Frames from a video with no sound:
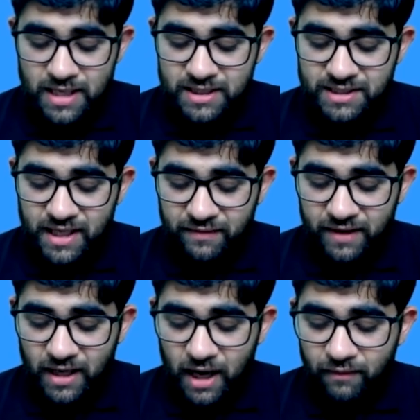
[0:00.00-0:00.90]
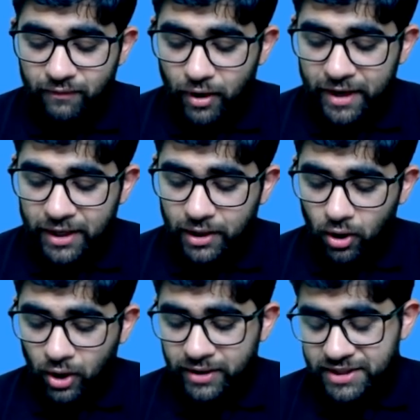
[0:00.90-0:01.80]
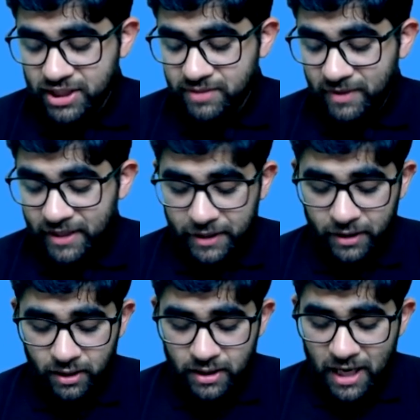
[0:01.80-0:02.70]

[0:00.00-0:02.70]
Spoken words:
serving a warrant on the judgment debtor,